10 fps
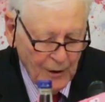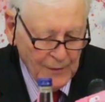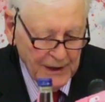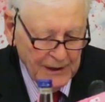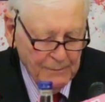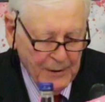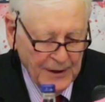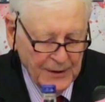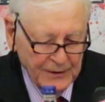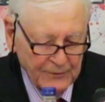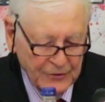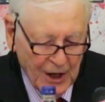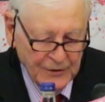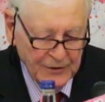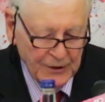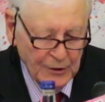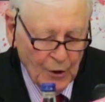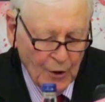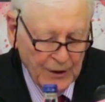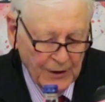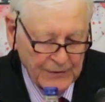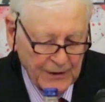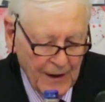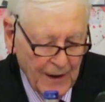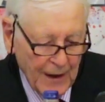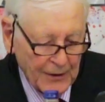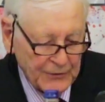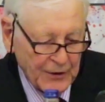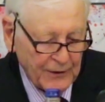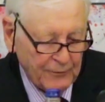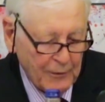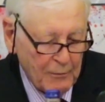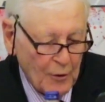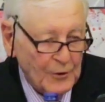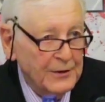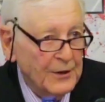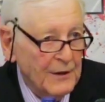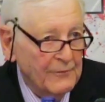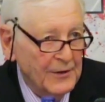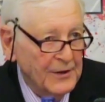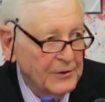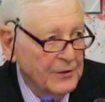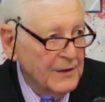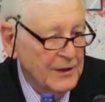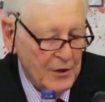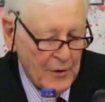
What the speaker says: on the Independence of Judges and Lawyers has just reported on a visit to the